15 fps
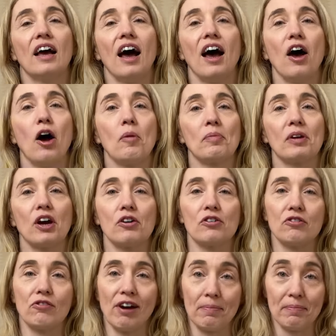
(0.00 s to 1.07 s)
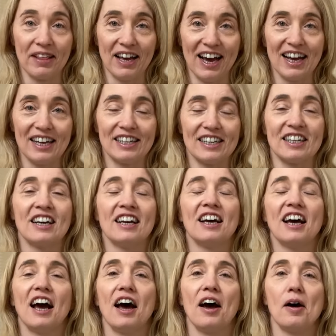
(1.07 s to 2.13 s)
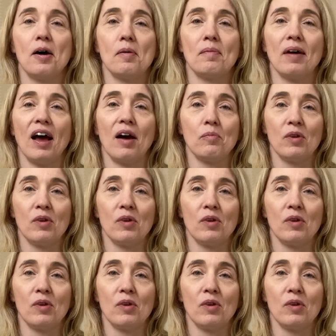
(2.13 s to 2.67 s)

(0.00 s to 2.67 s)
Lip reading: go grab that, and